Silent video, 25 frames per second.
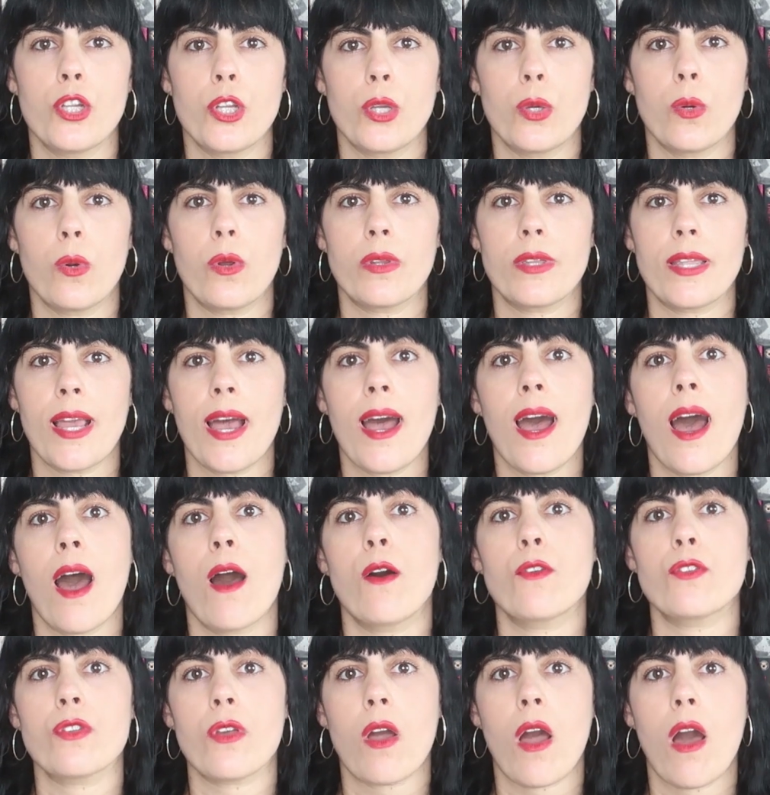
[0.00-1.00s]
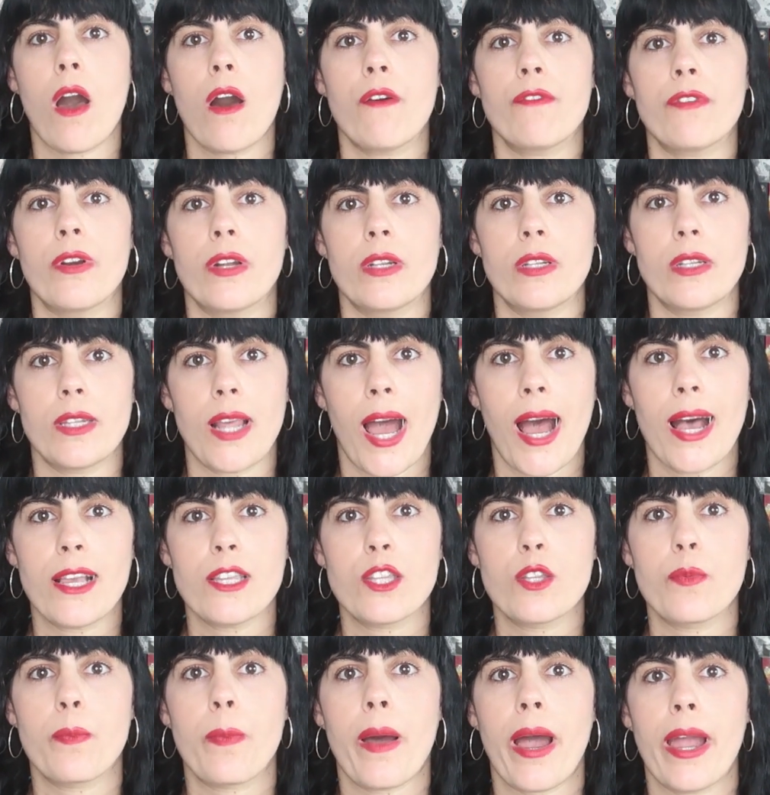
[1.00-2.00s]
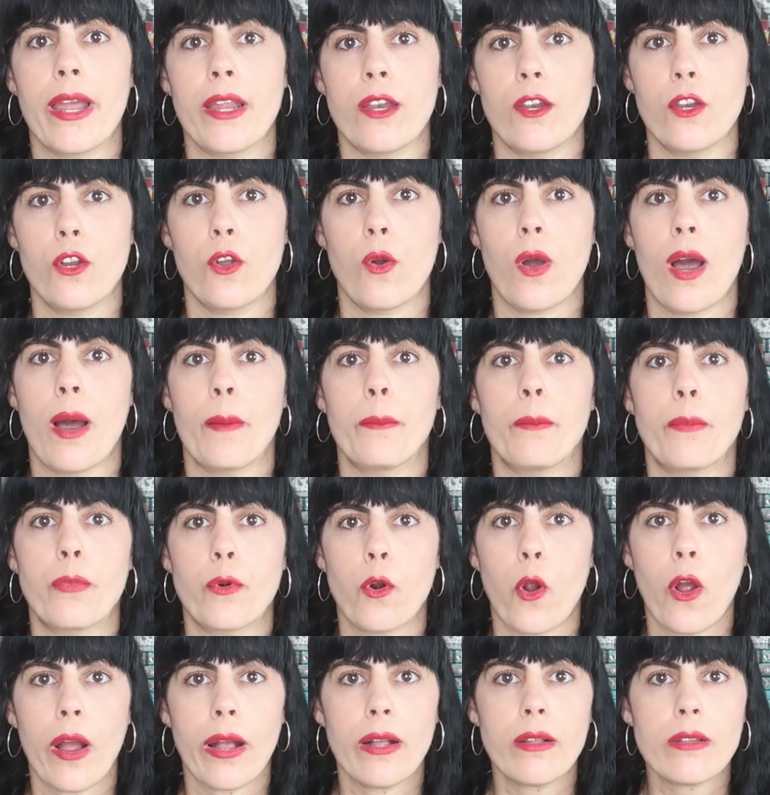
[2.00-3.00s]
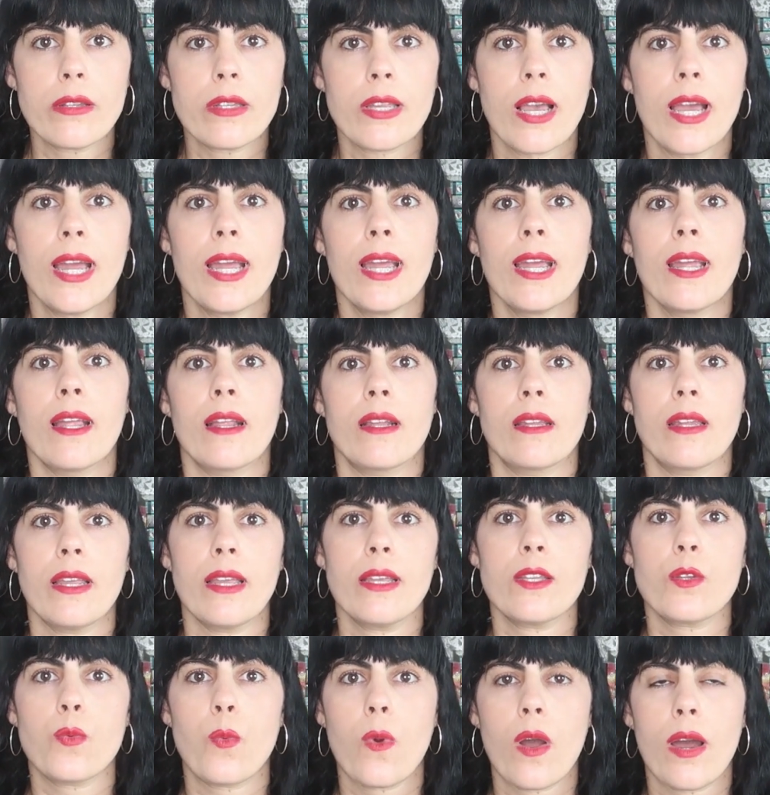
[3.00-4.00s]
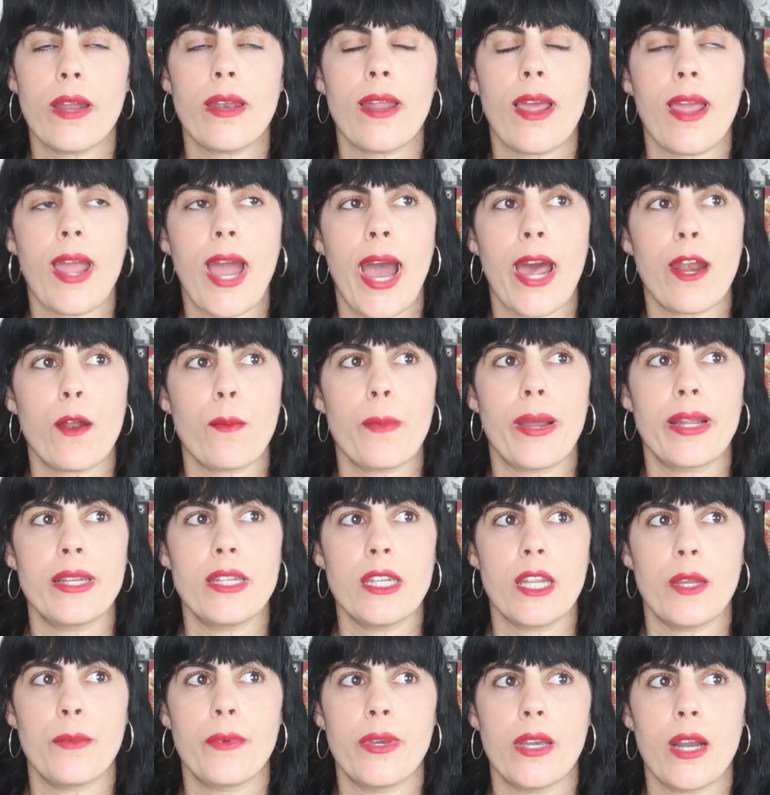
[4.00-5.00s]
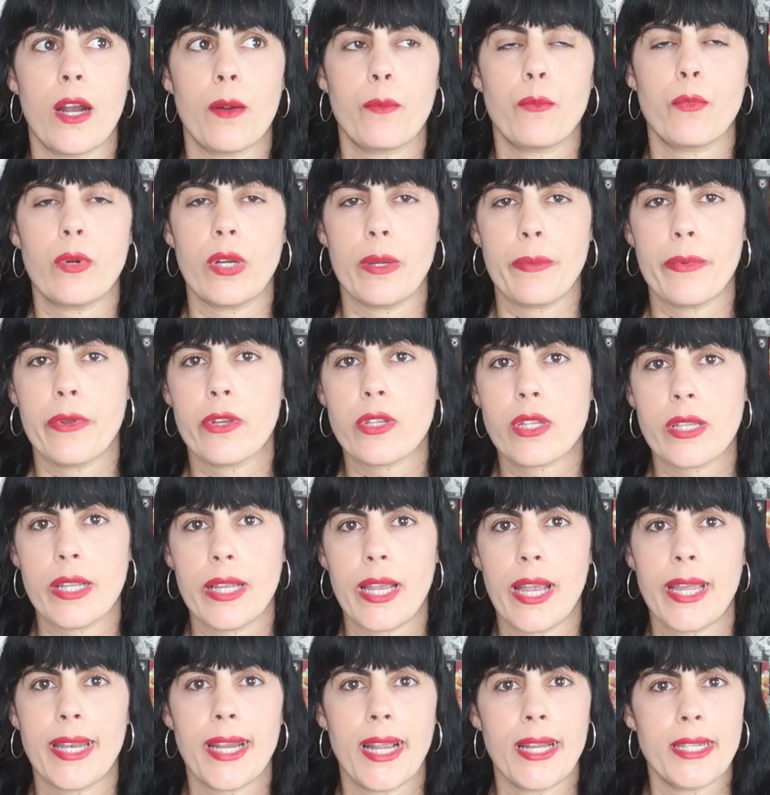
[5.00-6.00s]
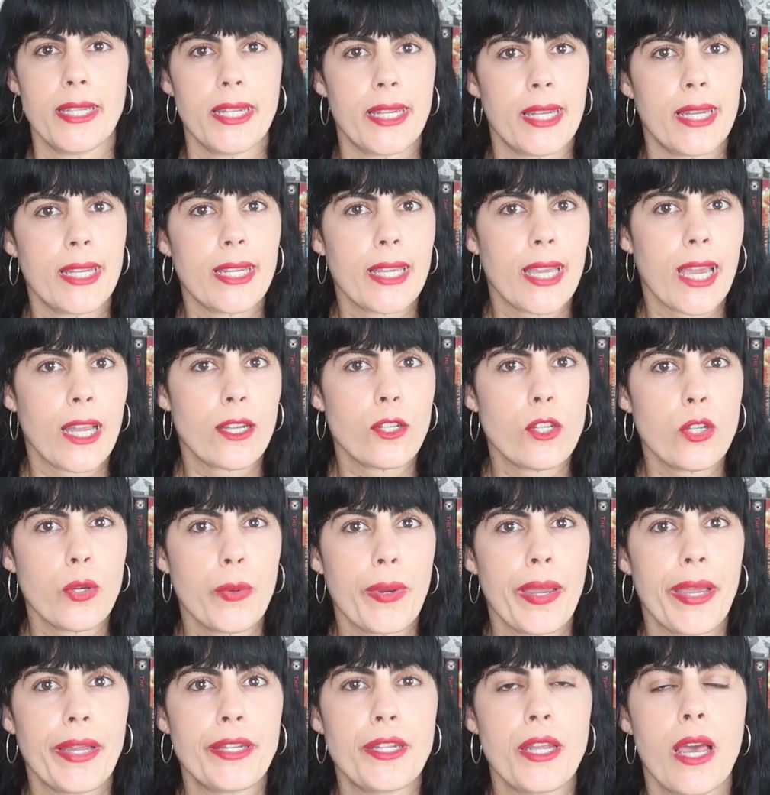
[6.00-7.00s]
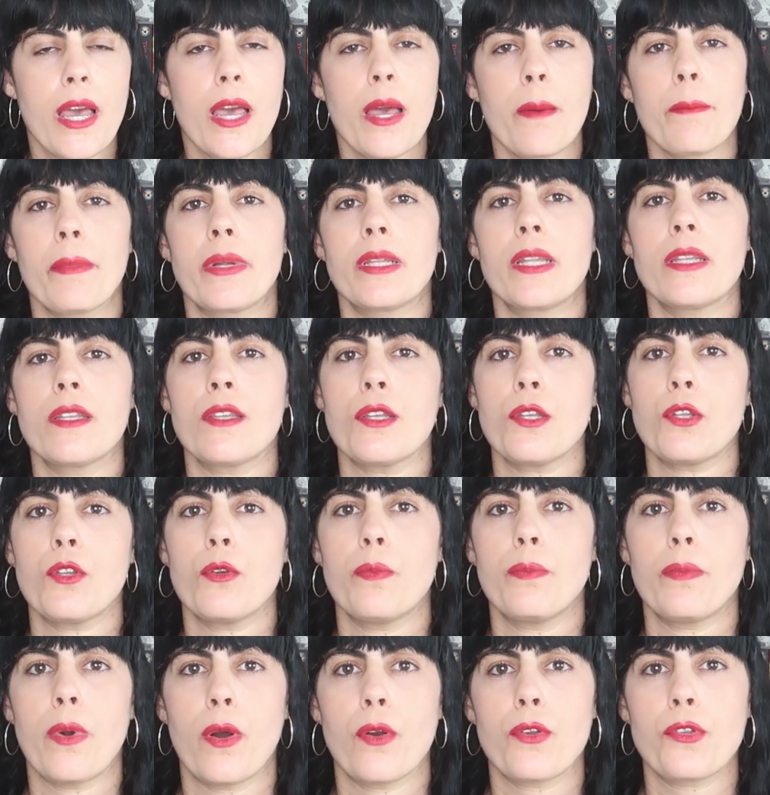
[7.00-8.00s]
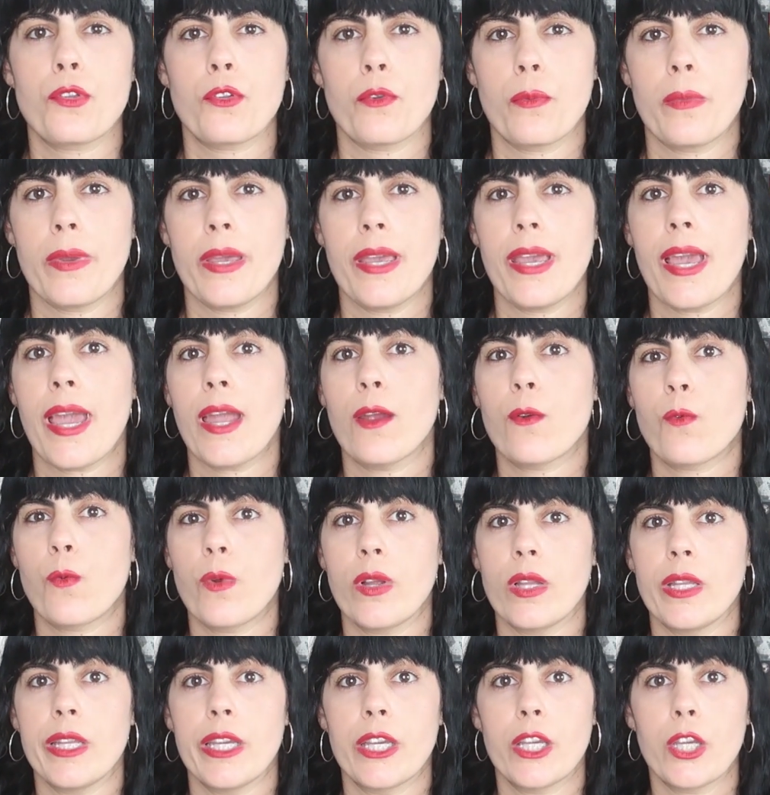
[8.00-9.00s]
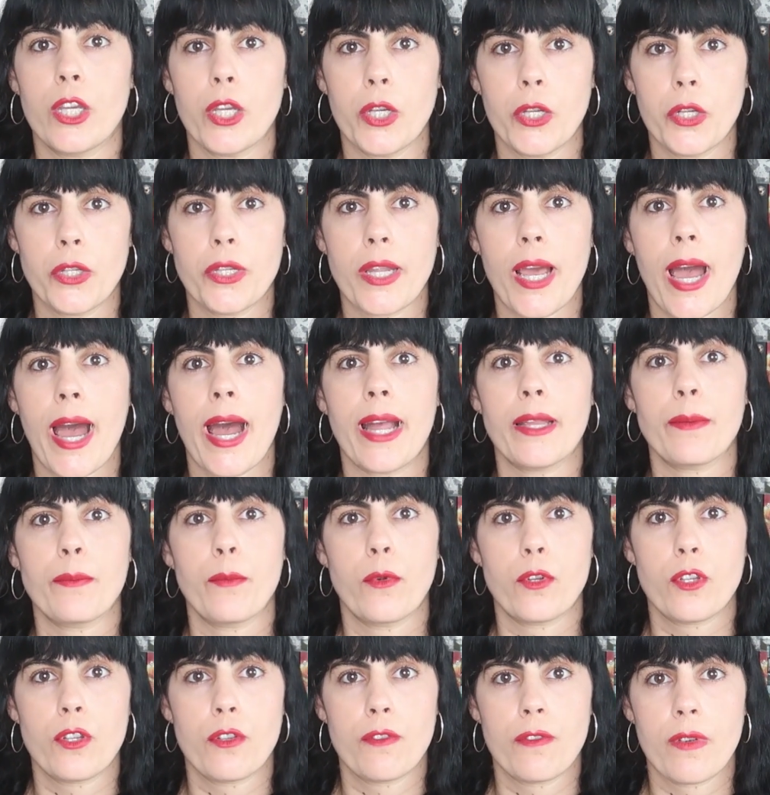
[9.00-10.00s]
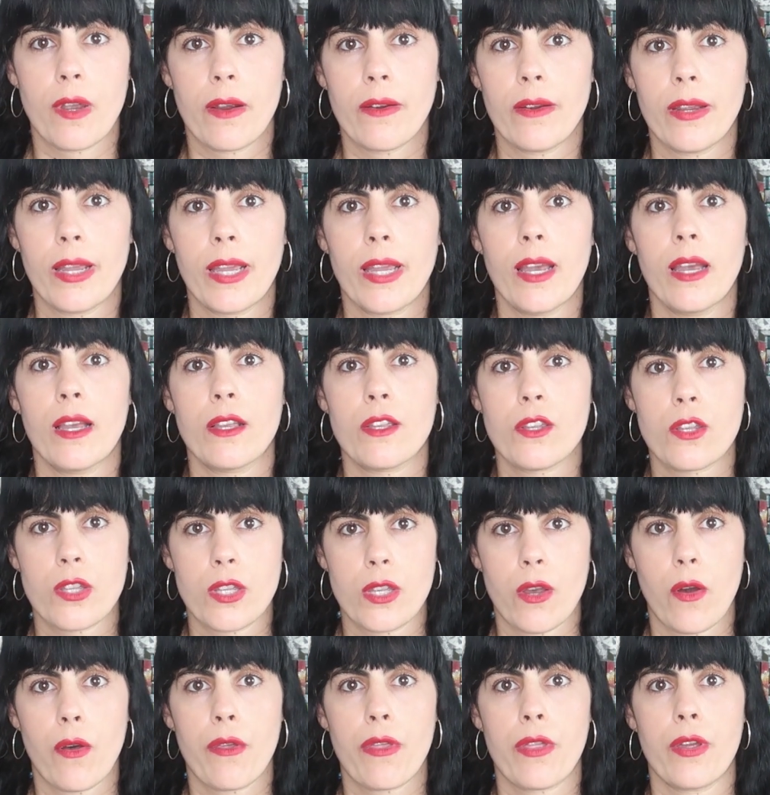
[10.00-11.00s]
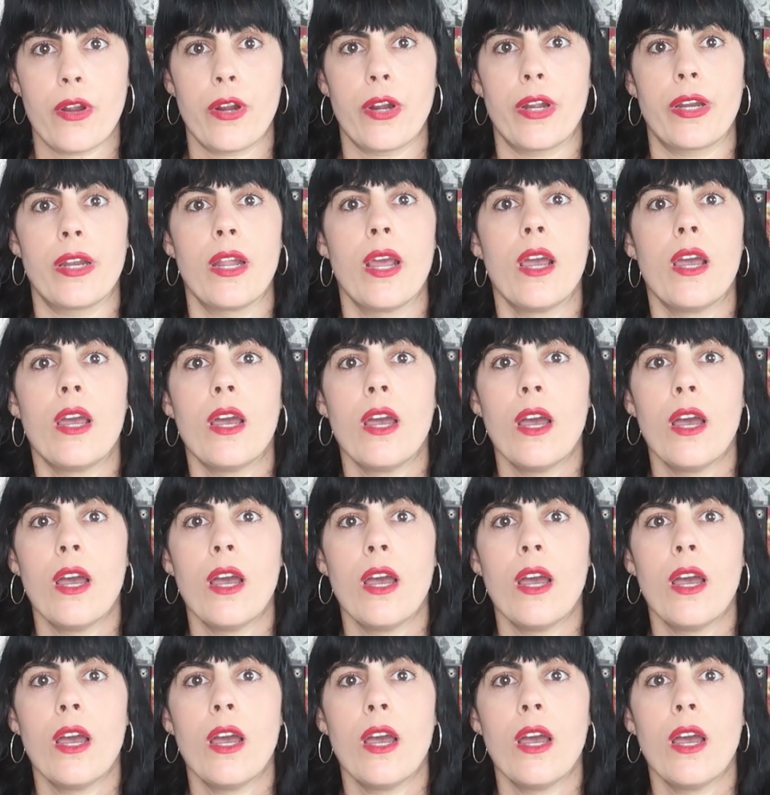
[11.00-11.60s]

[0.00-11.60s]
to The House of Dust by Noah Broyles. This one I had on my TBR previously and I didn't get to it, but this is supposed to be a really good atmospheric southern